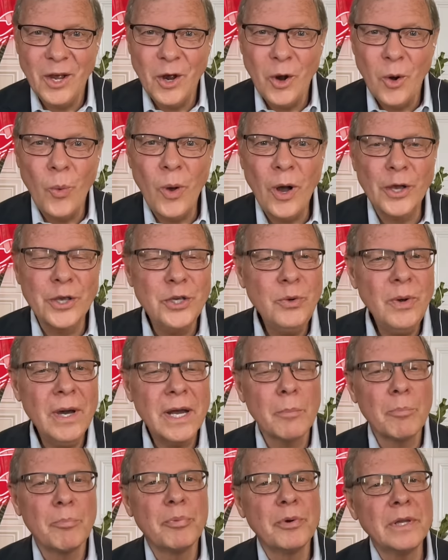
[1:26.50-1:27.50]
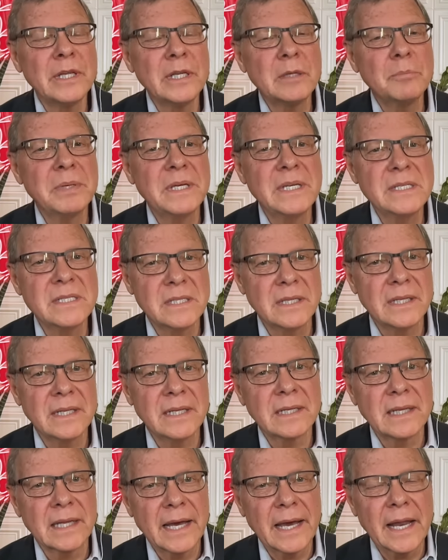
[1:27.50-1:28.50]
Well, you had a brilliant piece in the
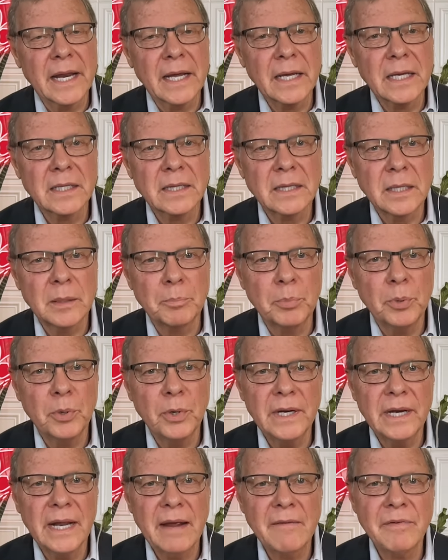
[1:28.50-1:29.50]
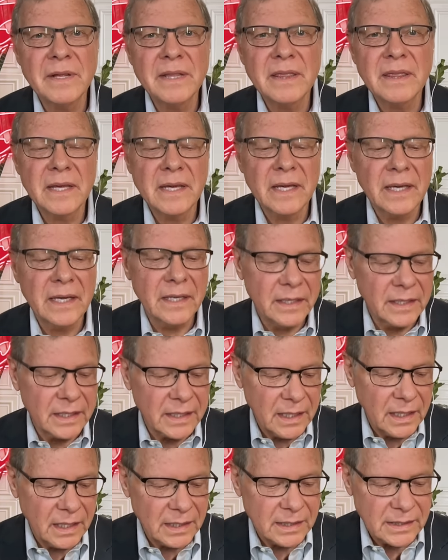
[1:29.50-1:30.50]
Atlantic that put everything into
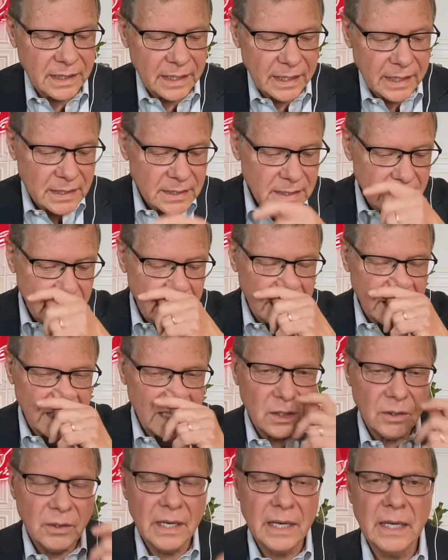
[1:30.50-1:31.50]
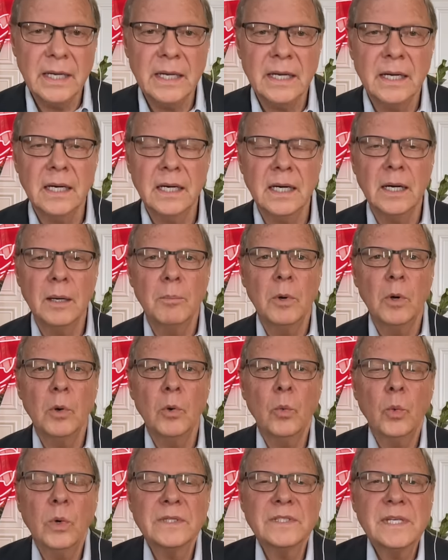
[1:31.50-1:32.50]
context, including um,
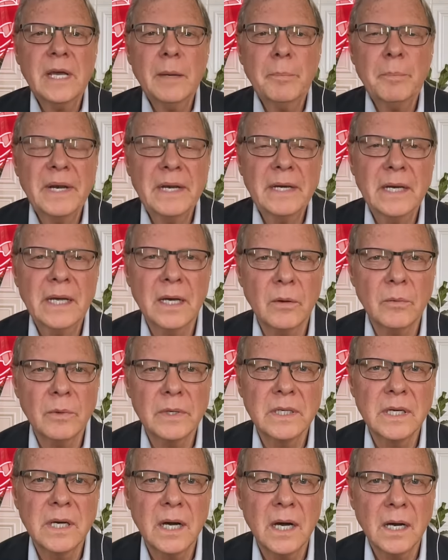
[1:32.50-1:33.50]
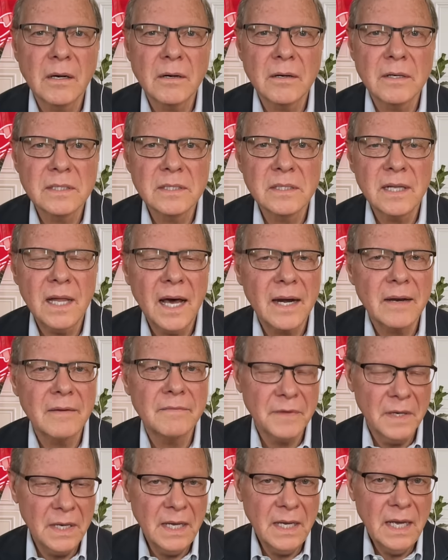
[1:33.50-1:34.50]
what's happening now in Congress. A lot of,
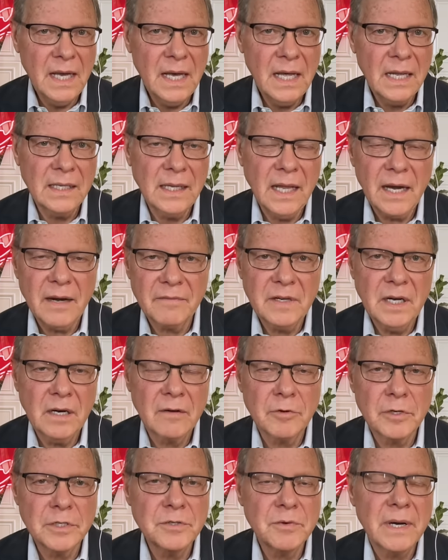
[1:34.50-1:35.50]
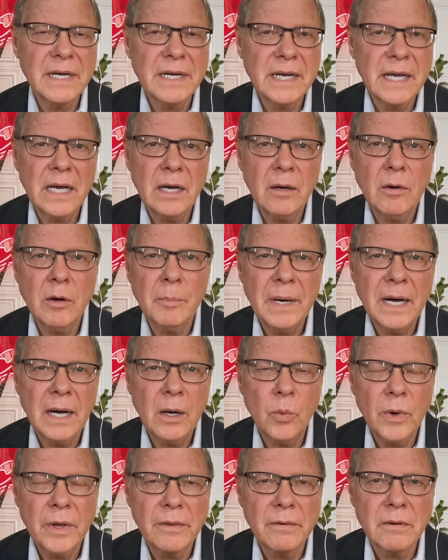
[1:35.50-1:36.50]
a lot of coverage right now about
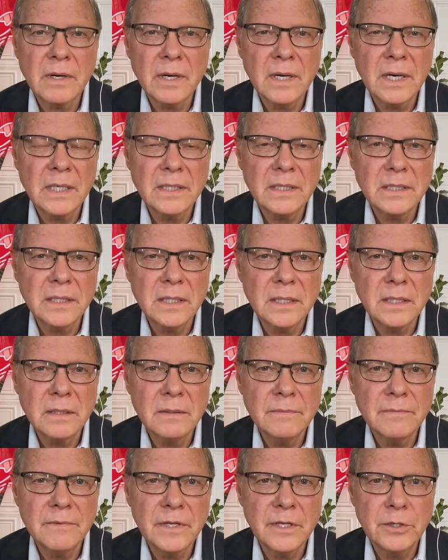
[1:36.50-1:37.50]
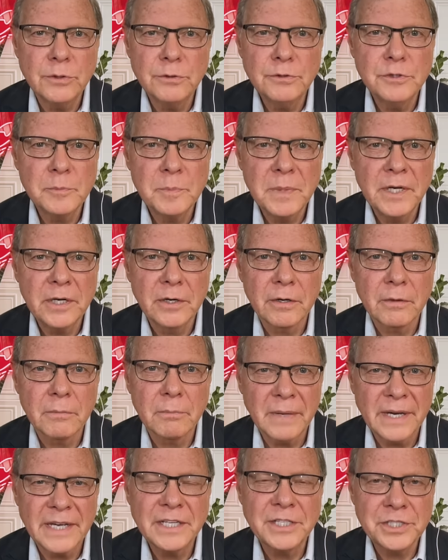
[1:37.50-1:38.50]
whether or not uh, the new Speaker
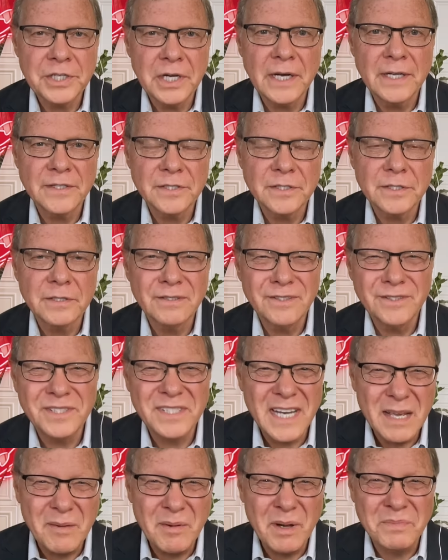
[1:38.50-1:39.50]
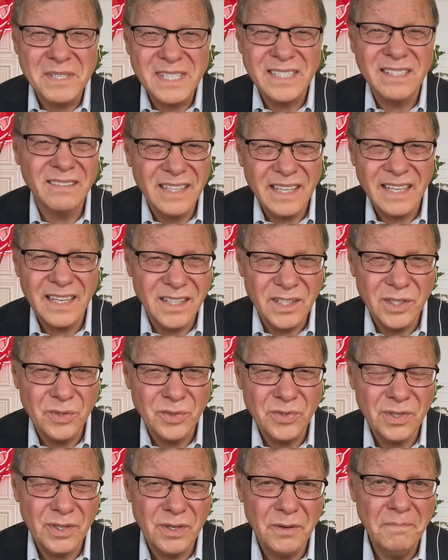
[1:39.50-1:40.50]
Mike Johnson, whose name I'm still getting
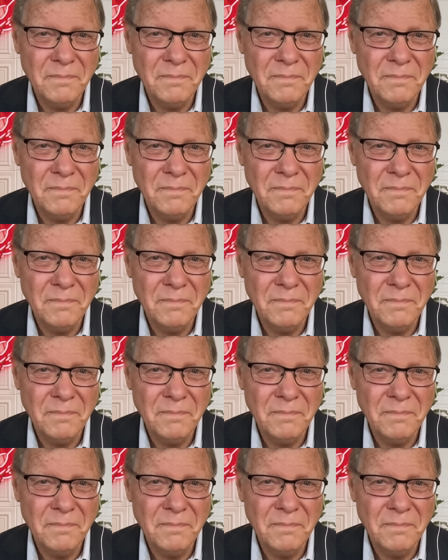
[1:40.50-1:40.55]
used to,